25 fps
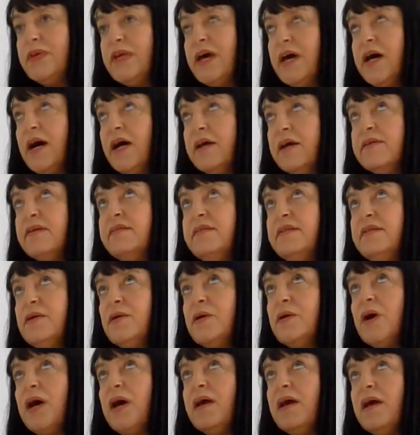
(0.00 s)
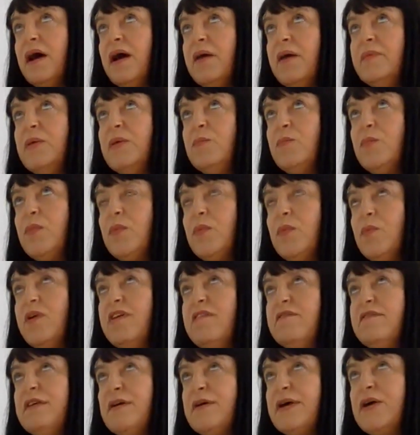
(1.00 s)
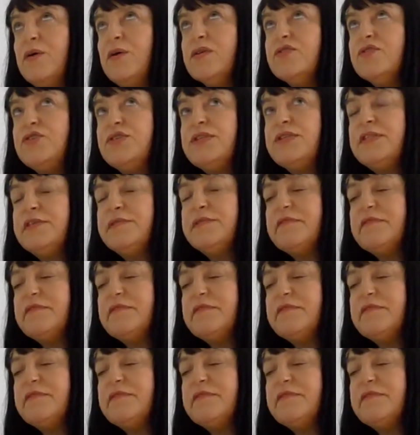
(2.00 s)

Yeah, and I think that, we're very conscious